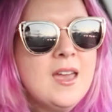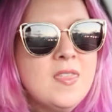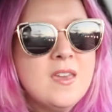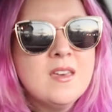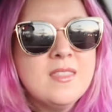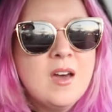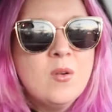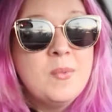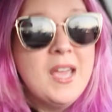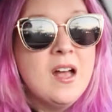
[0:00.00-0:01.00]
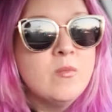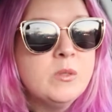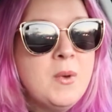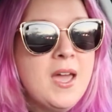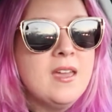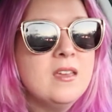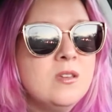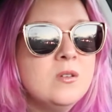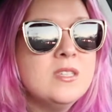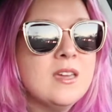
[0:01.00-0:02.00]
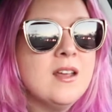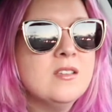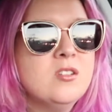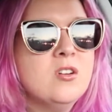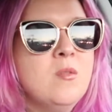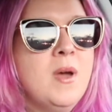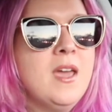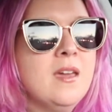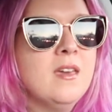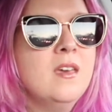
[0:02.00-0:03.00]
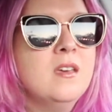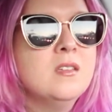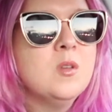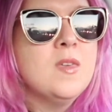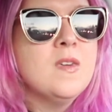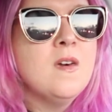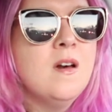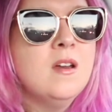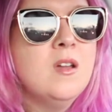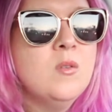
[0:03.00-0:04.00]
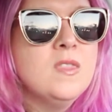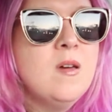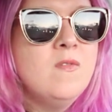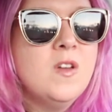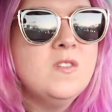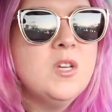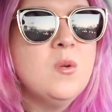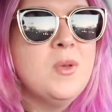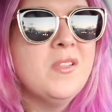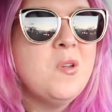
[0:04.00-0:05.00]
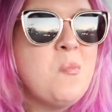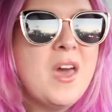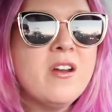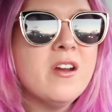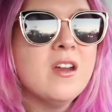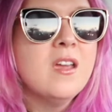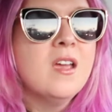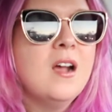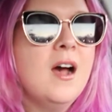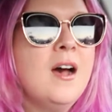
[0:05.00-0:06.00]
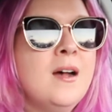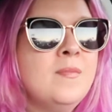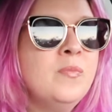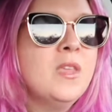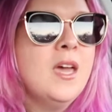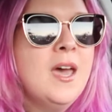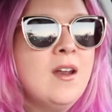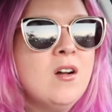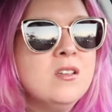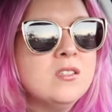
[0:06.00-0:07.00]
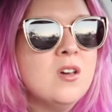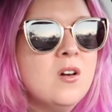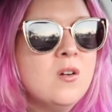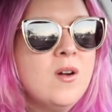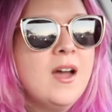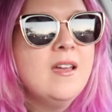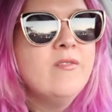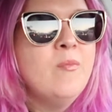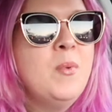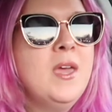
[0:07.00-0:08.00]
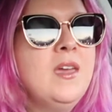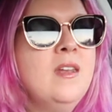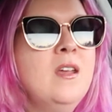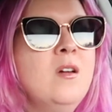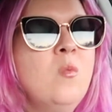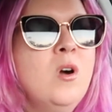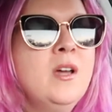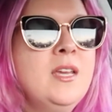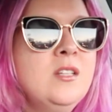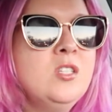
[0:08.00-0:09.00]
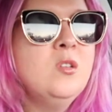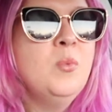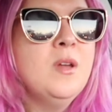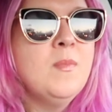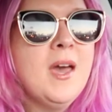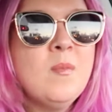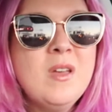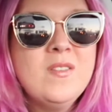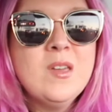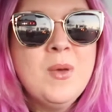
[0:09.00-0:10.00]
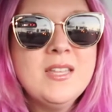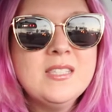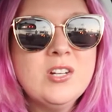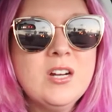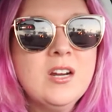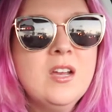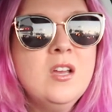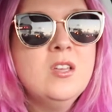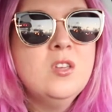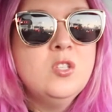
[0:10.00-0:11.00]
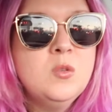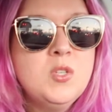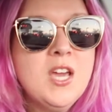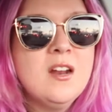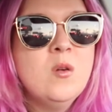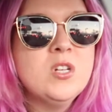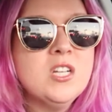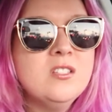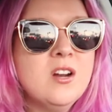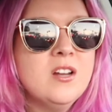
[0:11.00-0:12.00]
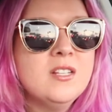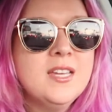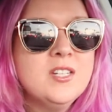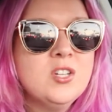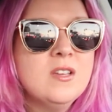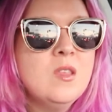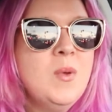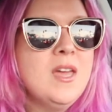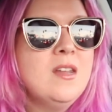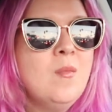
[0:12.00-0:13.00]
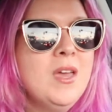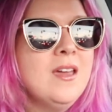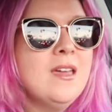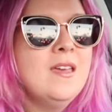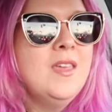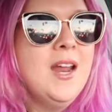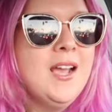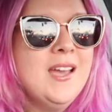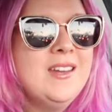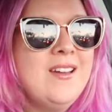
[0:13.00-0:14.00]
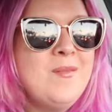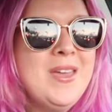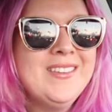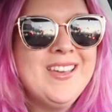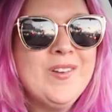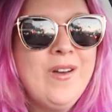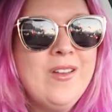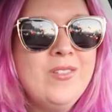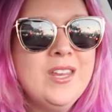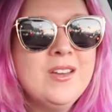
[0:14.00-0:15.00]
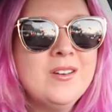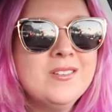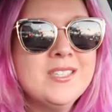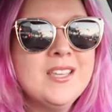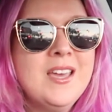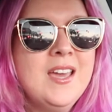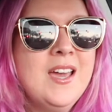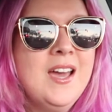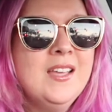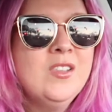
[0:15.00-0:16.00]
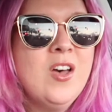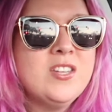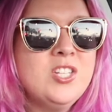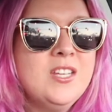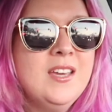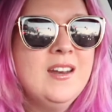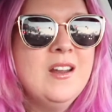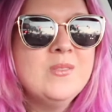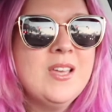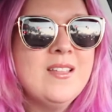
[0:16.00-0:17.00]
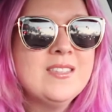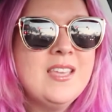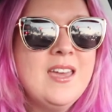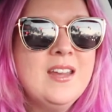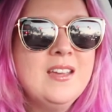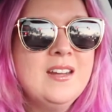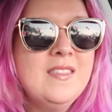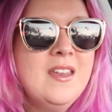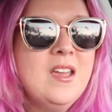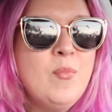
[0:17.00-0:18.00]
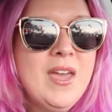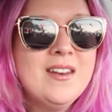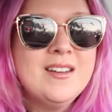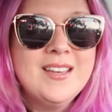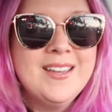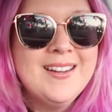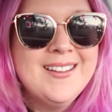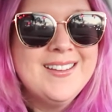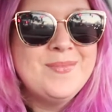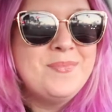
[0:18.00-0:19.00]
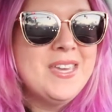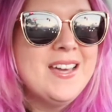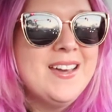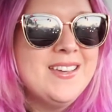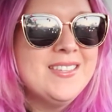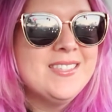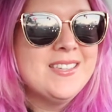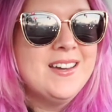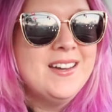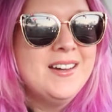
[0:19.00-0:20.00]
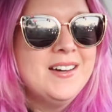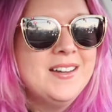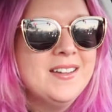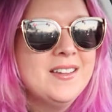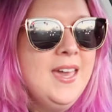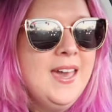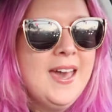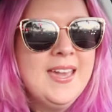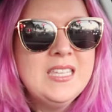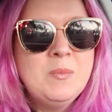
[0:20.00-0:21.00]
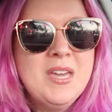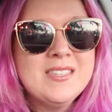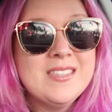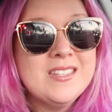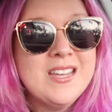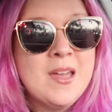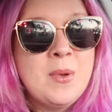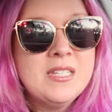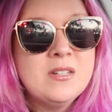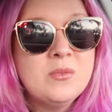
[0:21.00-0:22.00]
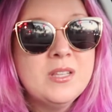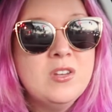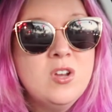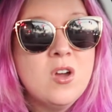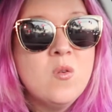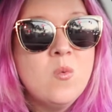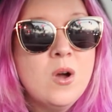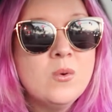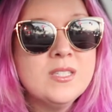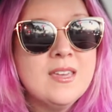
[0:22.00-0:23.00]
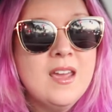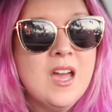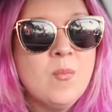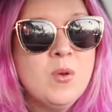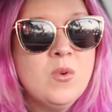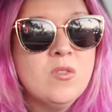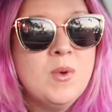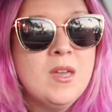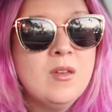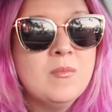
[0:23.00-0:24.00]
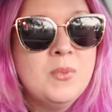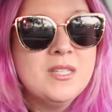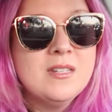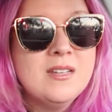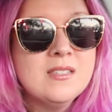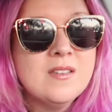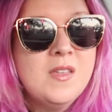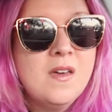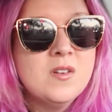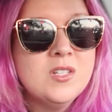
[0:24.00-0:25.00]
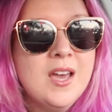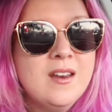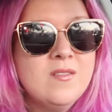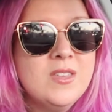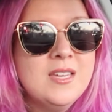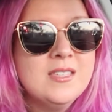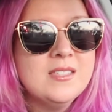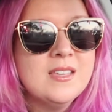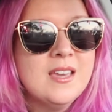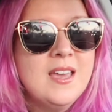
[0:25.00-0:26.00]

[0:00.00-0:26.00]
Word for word: I think that would be helped by using an external mic. So I think the audio with the M50 would be a little better. Um, and also, I've been wanting to bring back my Being a Pet Sitter YouTube channel, which I started like during the pandemic, and then I kind of I made like five videos and launched it, and I was all excited, and then I abandoned it because uh, I guess because at the time I didn't really know what was going to happen with my business on the other side of this.